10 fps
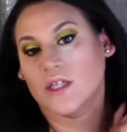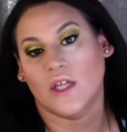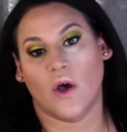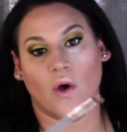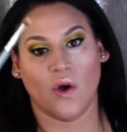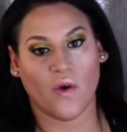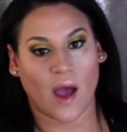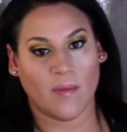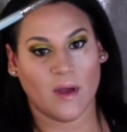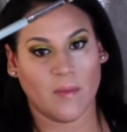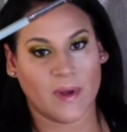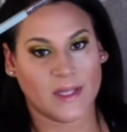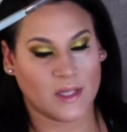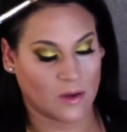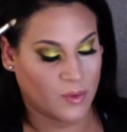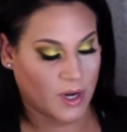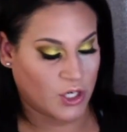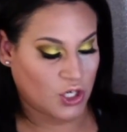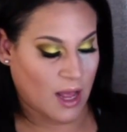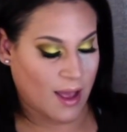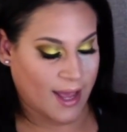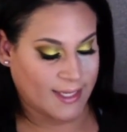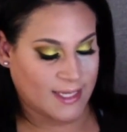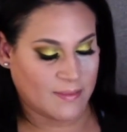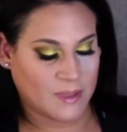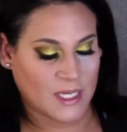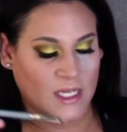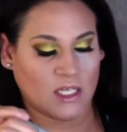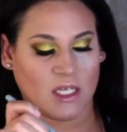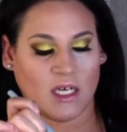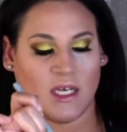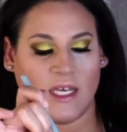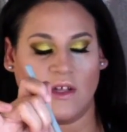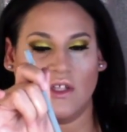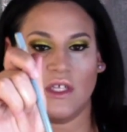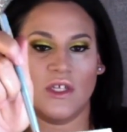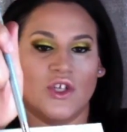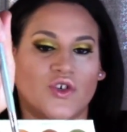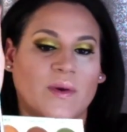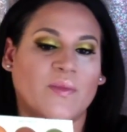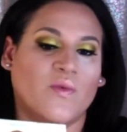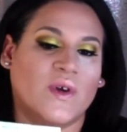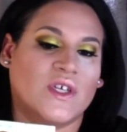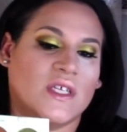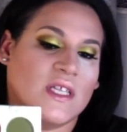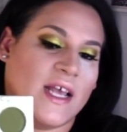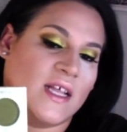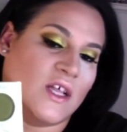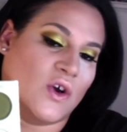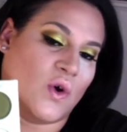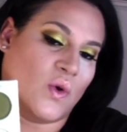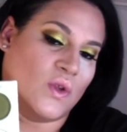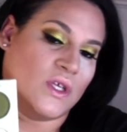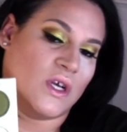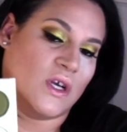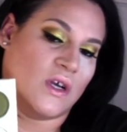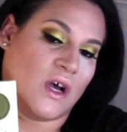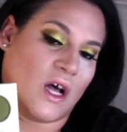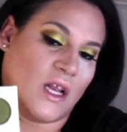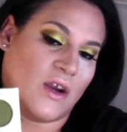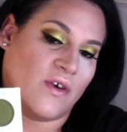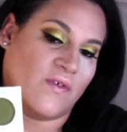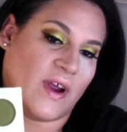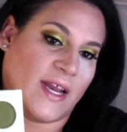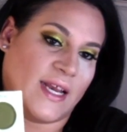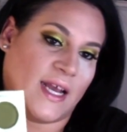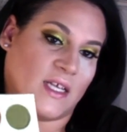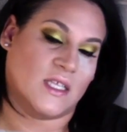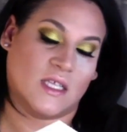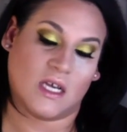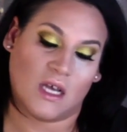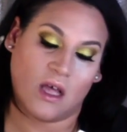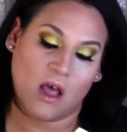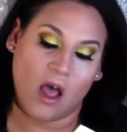So grabbing a pencil brush, I dipped into GILT Trip, which is like the gold color right next to